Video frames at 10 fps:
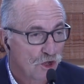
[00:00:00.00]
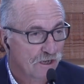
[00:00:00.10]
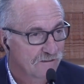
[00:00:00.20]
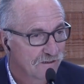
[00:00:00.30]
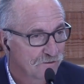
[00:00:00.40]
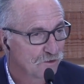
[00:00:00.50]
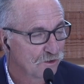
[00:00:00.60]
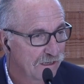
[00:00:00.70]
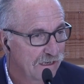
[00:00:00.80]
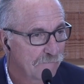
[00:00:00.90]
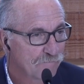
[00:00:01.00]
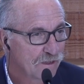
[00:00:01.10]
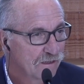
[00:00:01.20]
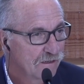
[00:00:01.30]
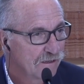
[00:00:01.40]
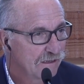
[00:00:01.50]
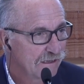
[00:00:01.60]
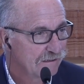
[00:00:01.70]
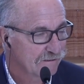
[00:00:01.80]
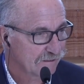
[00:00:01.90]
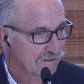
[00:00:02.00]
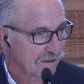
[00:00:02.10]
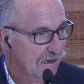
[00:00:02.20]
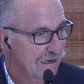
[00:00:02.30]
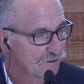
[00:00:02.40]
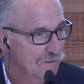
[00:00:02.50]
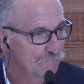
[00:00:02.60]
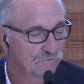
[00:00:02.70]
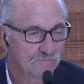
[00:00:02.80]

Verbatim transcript: smart working, people,